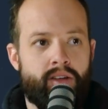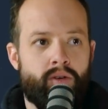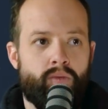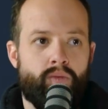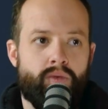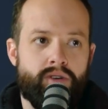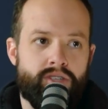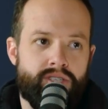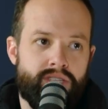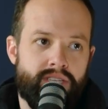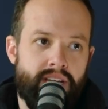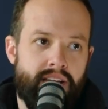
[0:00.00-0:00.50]

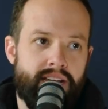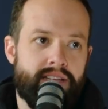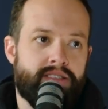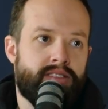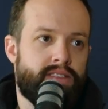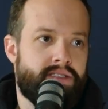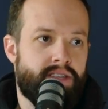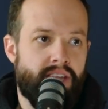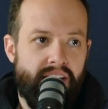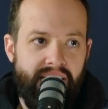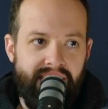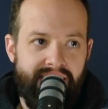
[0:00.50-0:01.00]
which
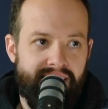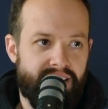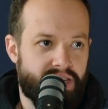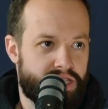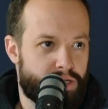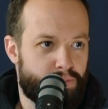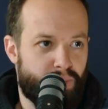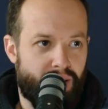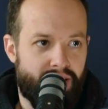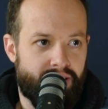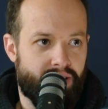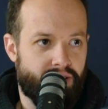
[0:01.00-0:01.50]
says you can't
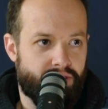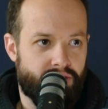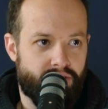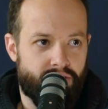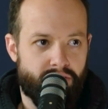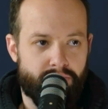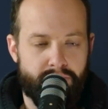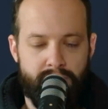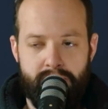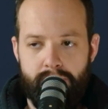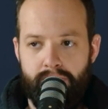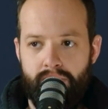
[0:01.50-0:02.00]
spy on your
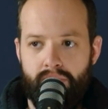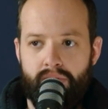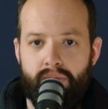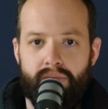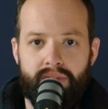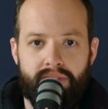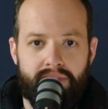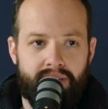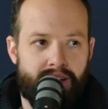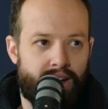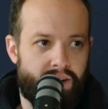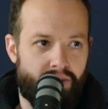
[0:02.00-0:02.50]
own people
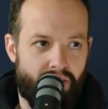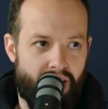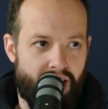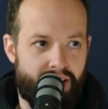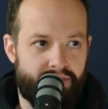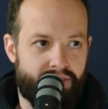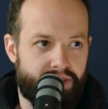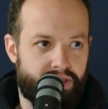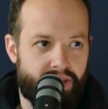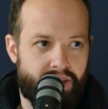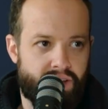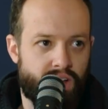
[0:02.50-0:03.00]
without
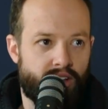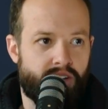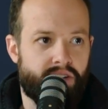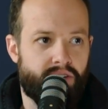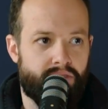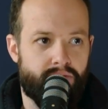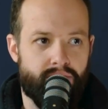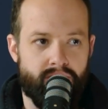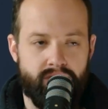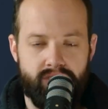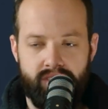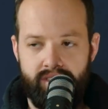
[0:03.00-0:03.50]
having like a
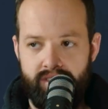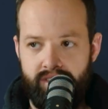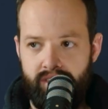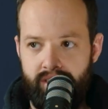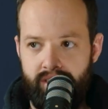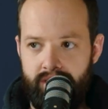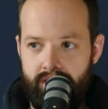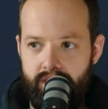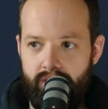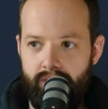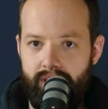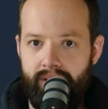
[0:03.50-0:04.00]
good reason to
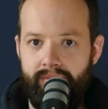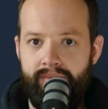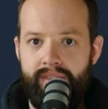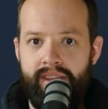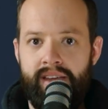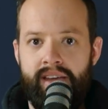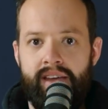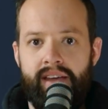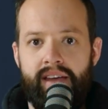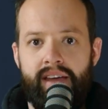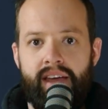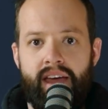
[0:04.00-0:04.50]
do it.
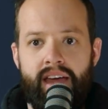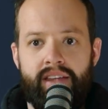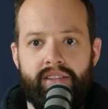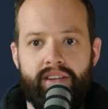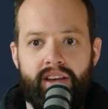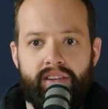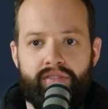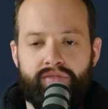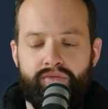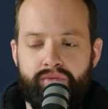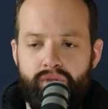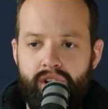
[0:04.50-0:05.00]
And they're
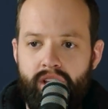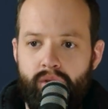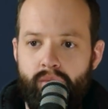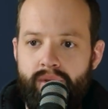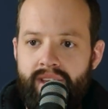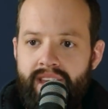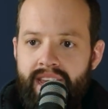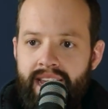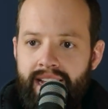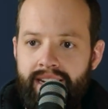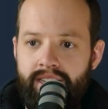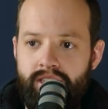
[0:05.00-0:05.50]
like, frick, we
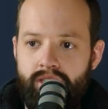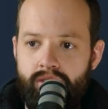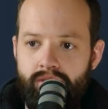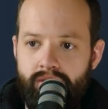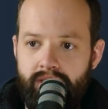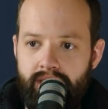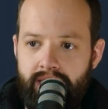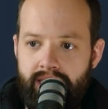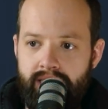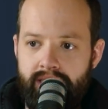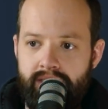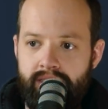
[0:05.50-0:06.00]
can't do
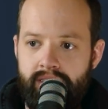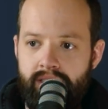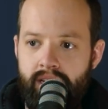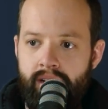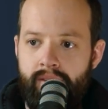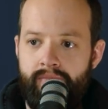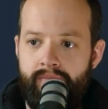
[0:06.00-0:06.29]
this.